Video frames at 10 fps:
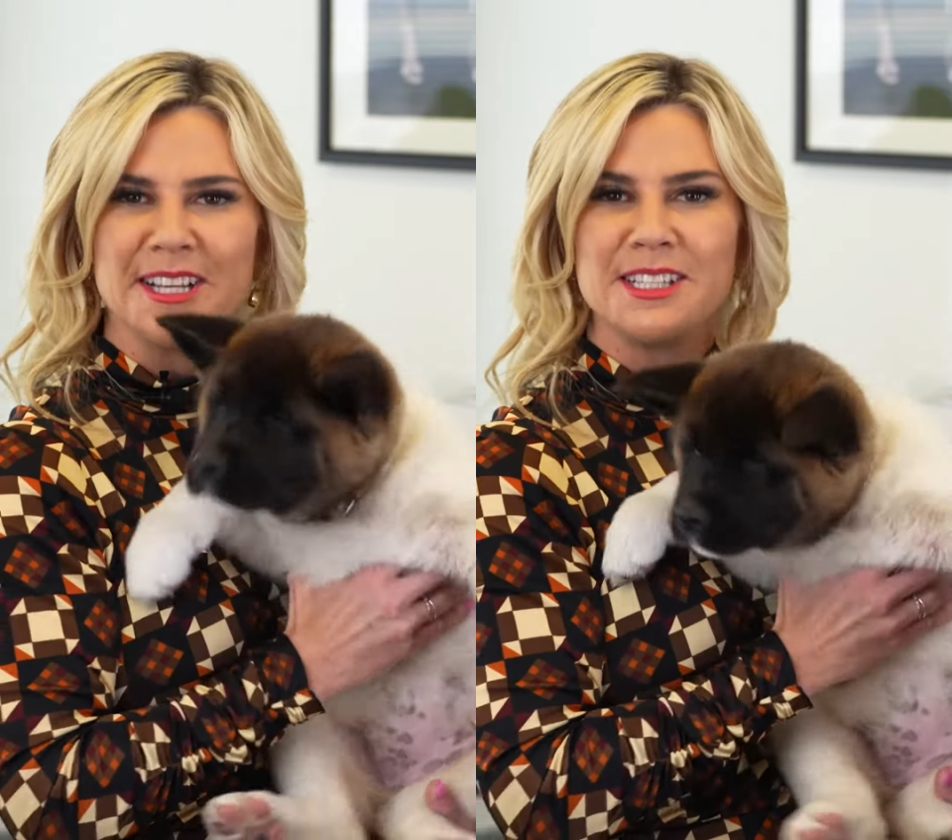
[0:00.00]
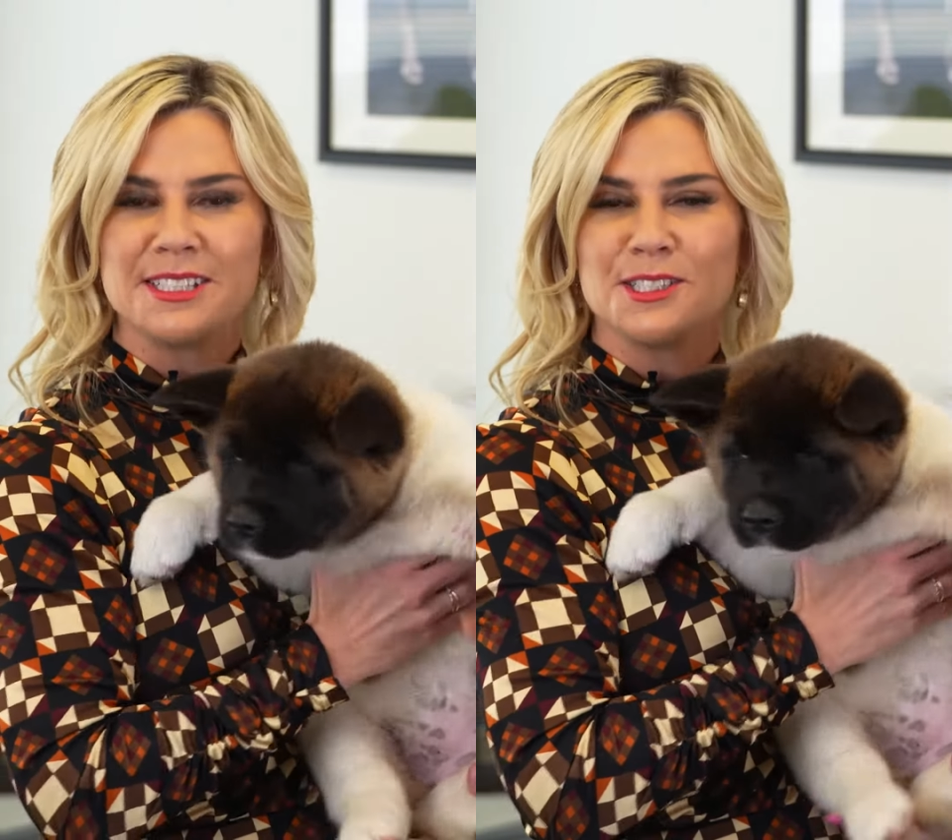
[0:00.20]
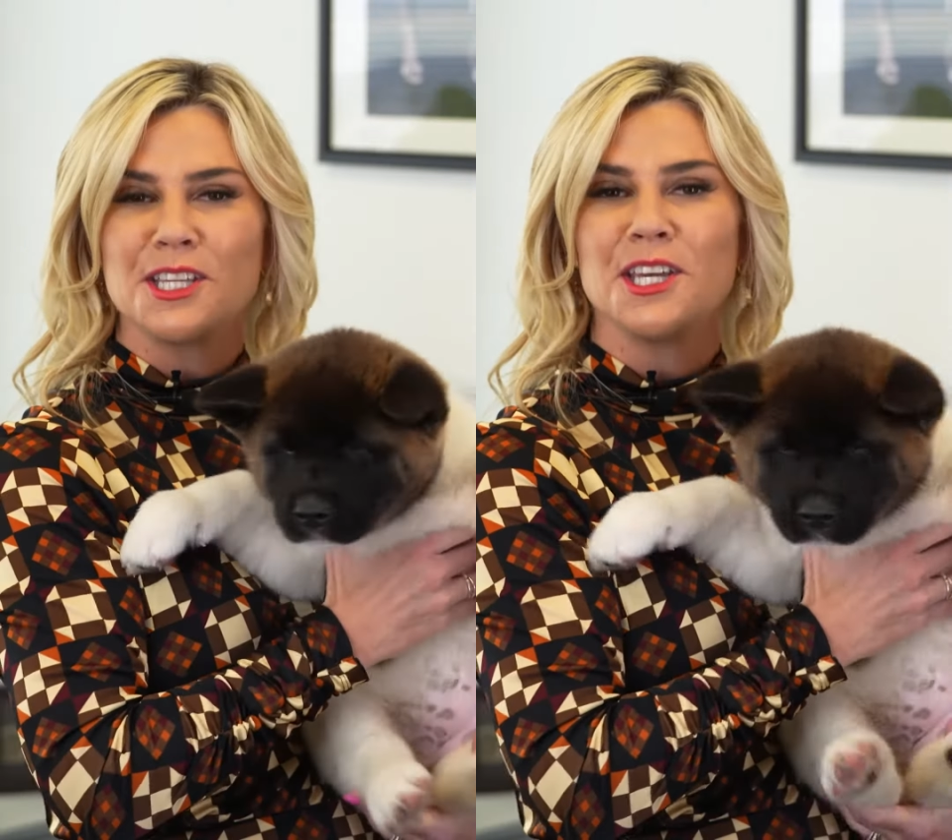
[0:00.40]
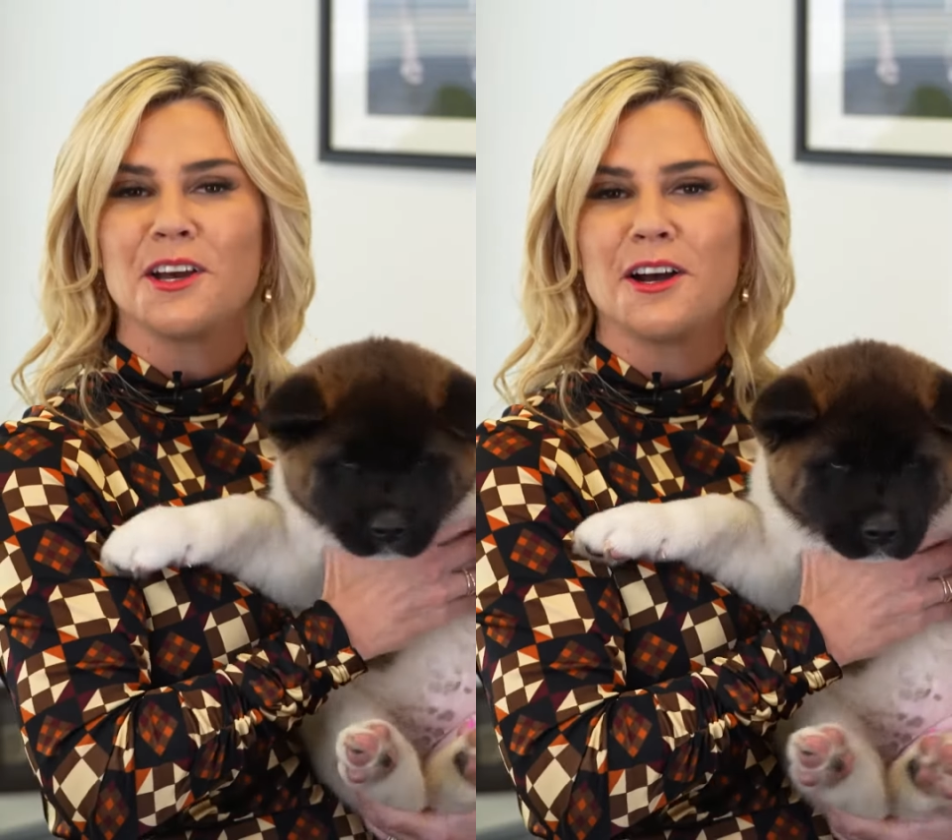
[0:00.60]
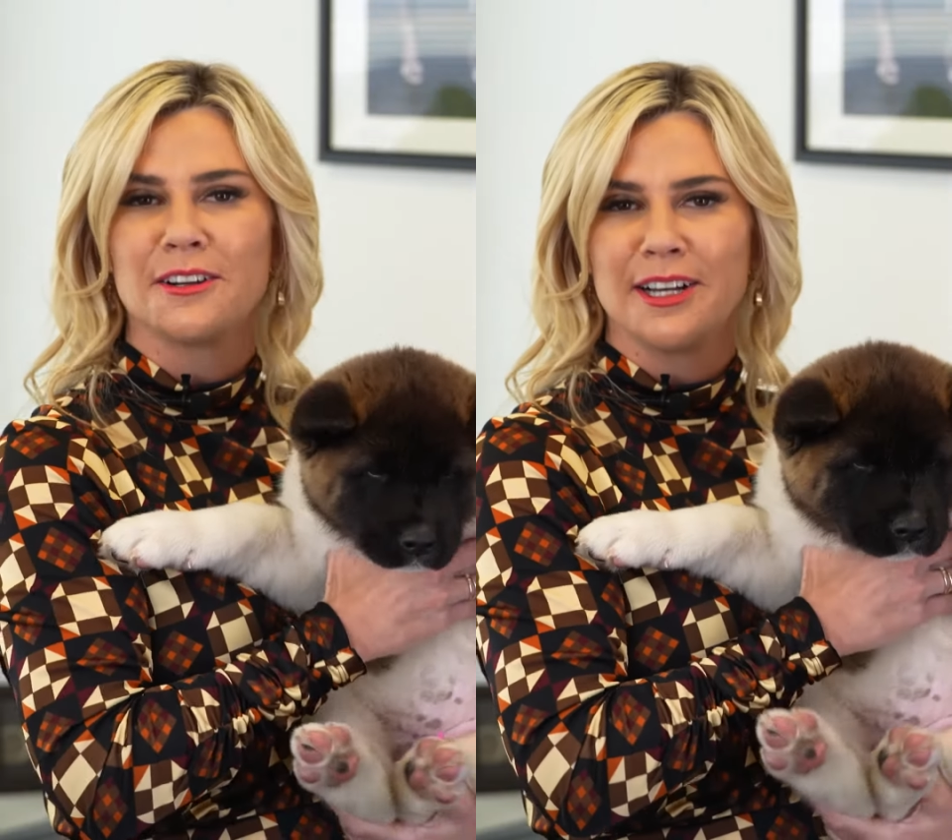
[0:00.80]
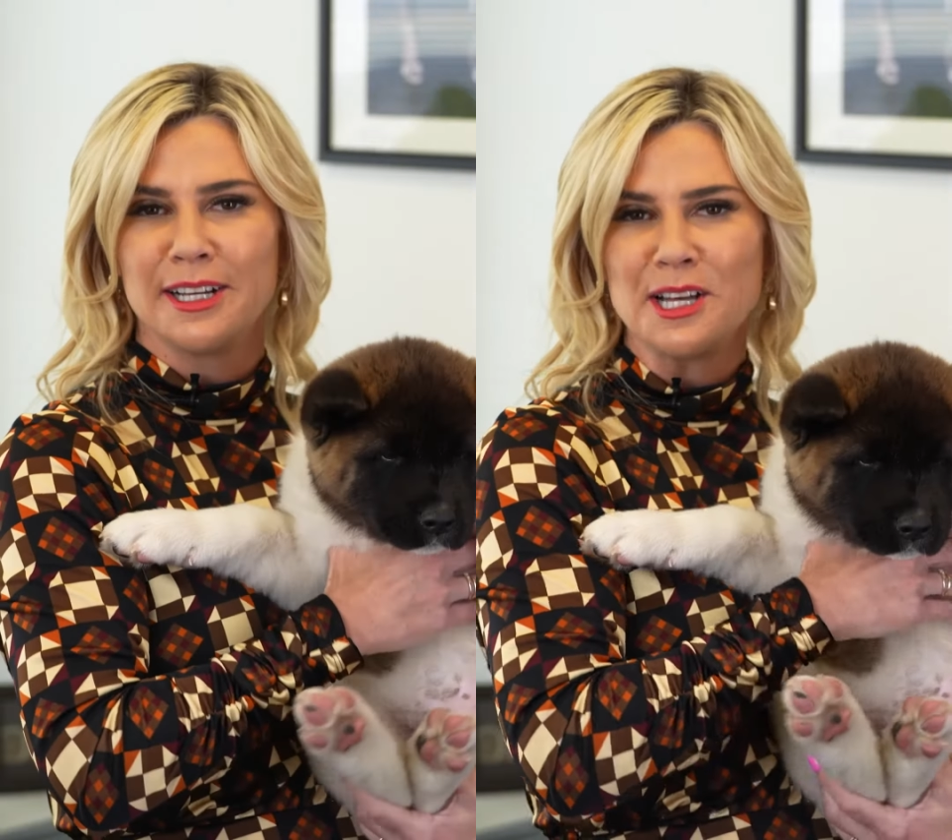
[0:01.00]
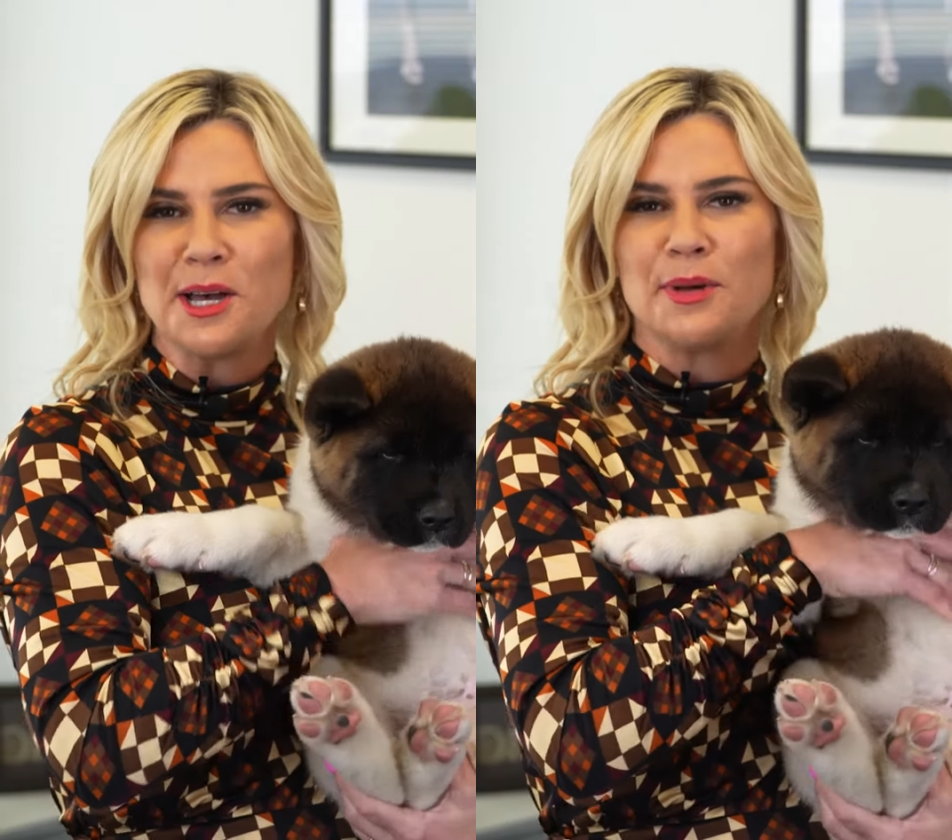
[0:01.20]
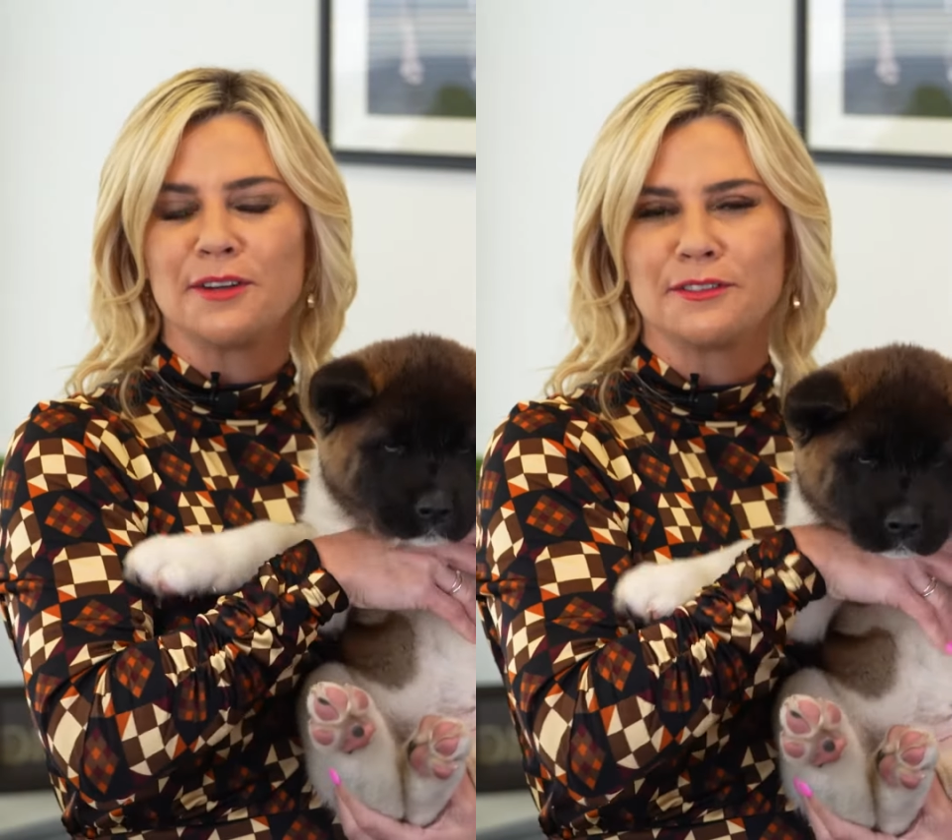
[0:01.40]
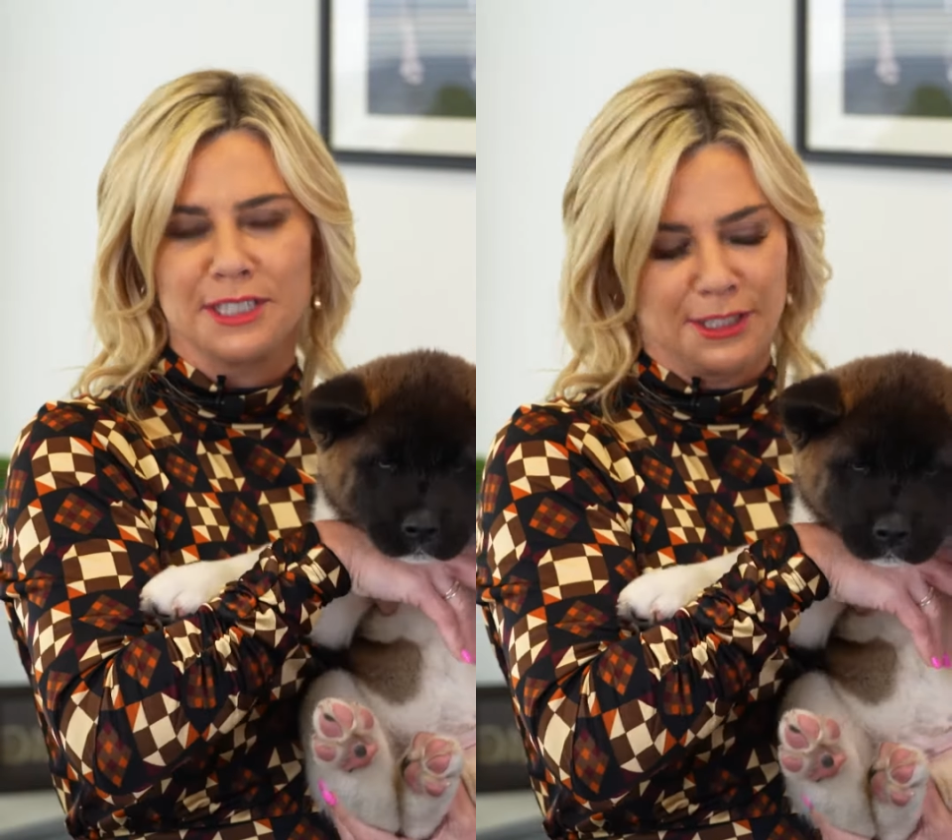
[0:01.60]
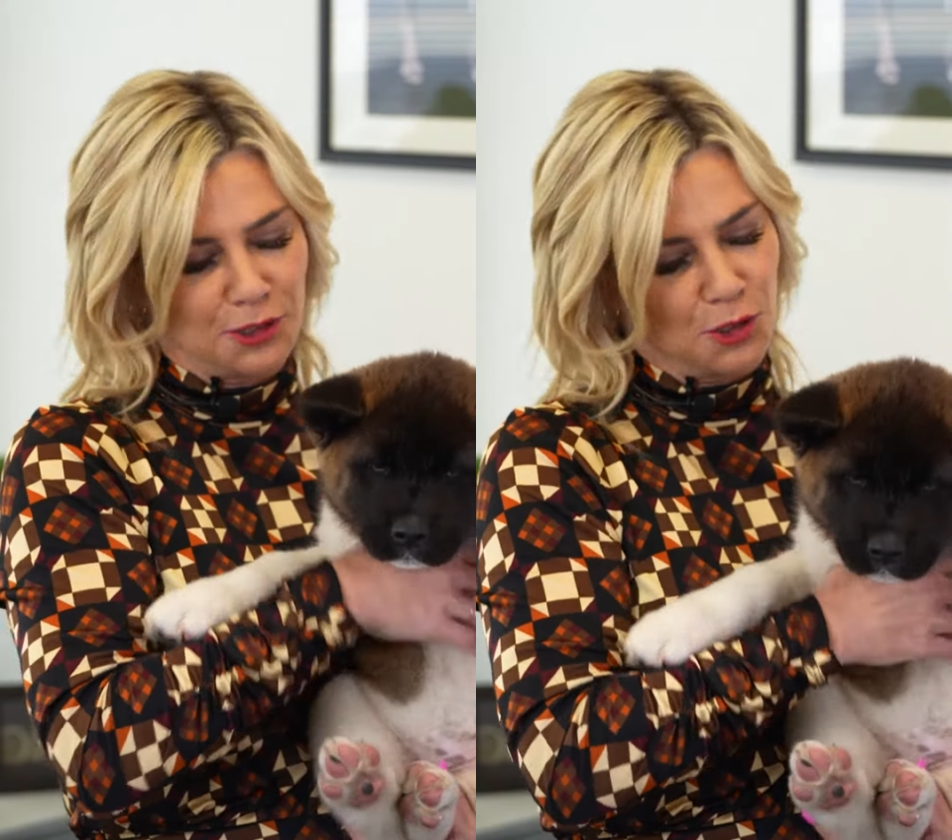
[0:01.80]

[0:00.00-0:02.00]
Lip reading: This is Kiara, Beverly's